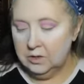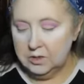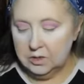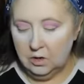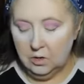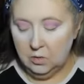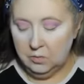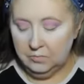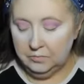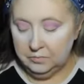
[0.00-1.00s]

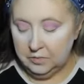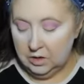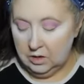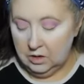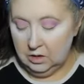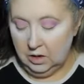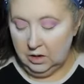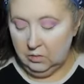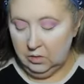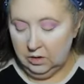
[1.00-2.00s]
So,
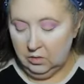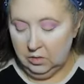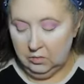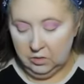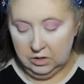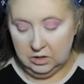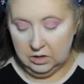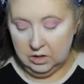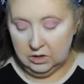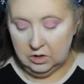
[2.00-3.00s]
kind of want to go in with
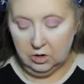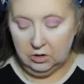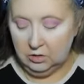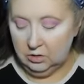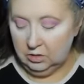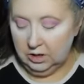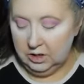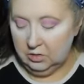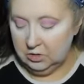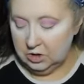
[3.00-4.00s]
the darker
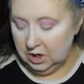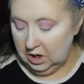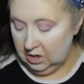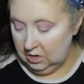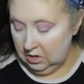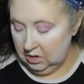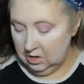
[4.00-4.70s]
Leo shade.